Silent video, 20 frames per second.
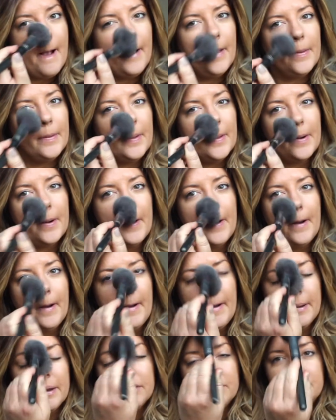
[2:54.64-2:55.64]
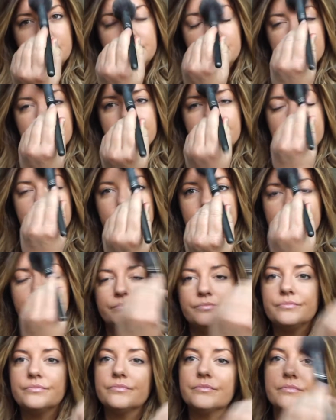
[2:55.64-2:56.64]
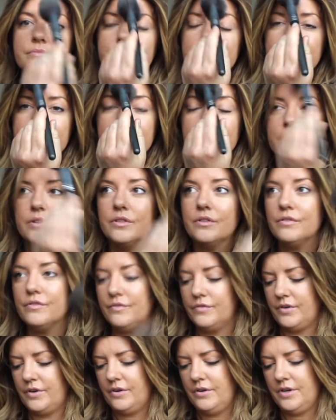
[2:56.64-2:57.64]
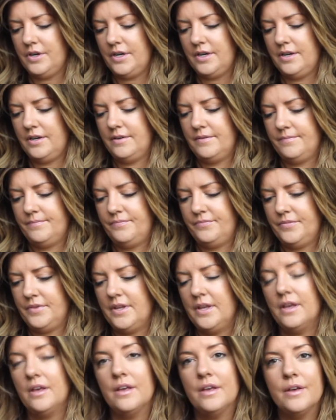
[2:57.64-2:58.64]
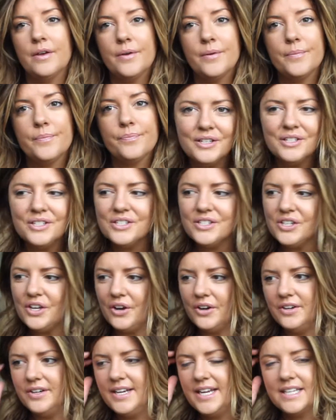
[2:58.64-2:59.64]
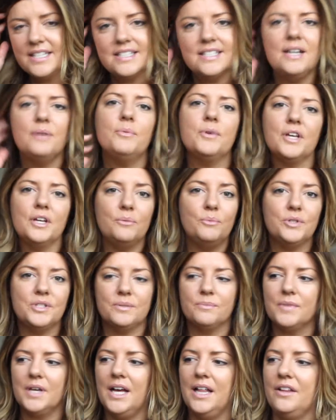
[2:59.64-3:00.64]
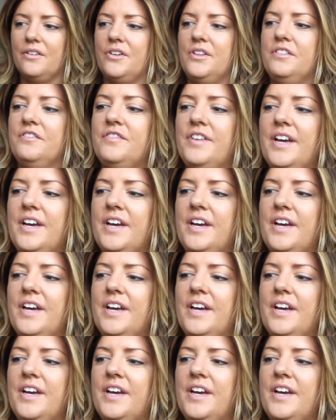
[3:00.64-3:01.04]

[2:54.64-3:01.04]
on the nose, and the forehead. So next up we're going to put some colour on the